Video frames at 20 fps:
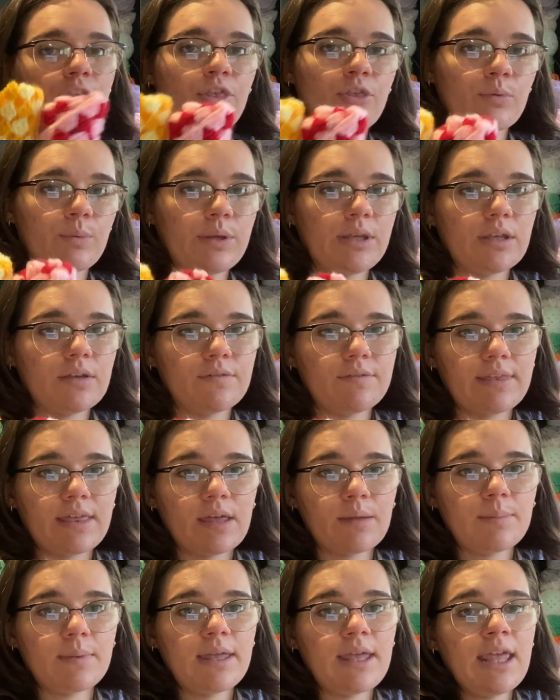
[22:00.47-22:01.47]
3 of
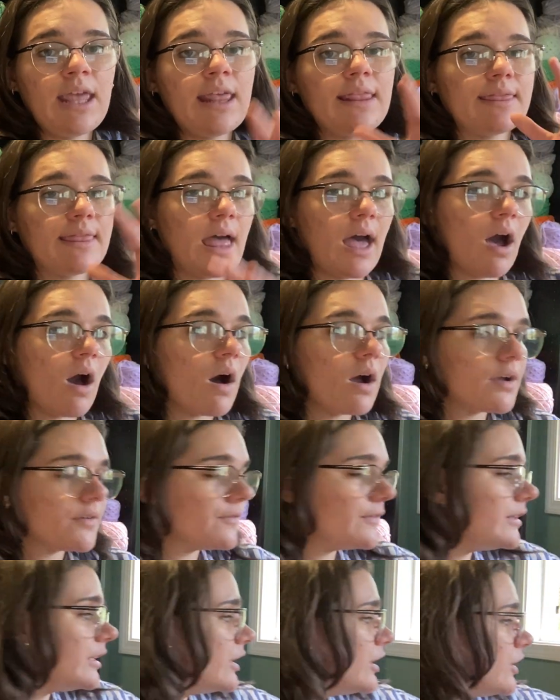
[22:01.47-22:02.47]
them that are
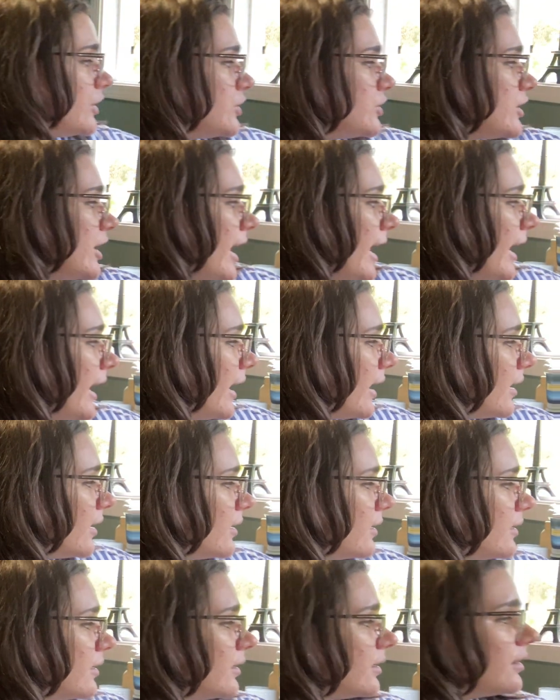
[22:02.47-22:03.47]
finished
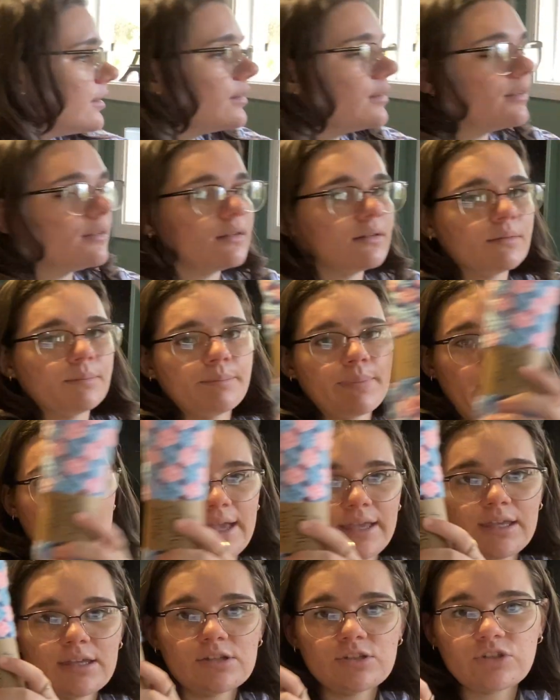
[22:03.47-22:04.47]
and
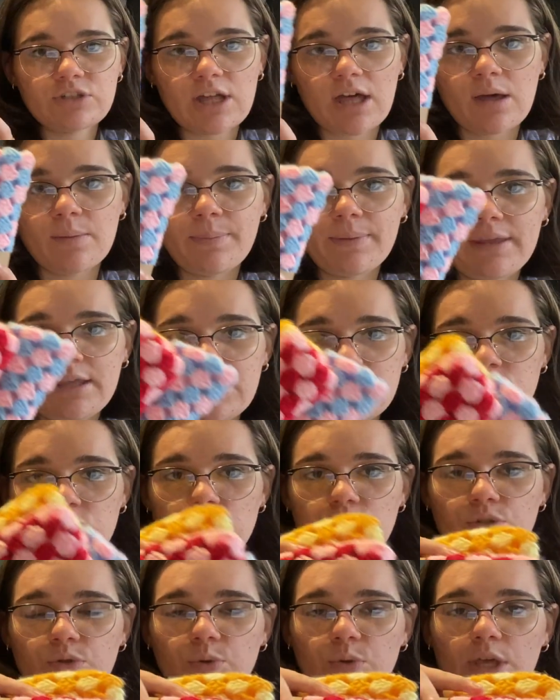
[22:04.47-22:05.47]
packaged up
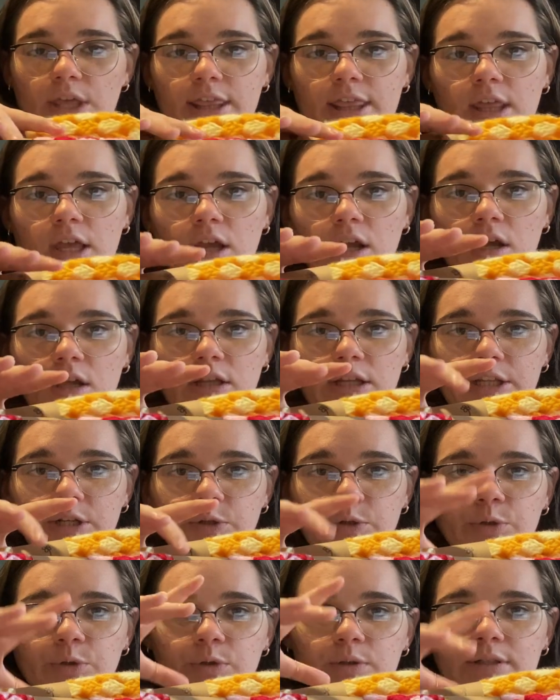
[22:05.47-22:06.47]
into their
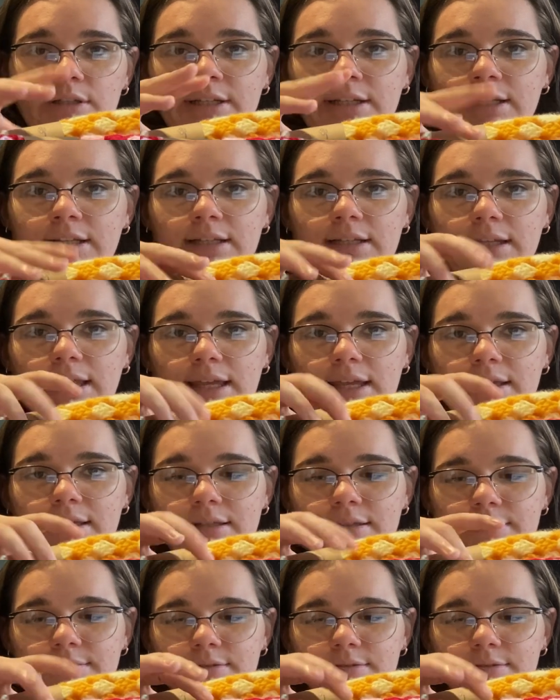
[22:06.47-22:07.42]
little like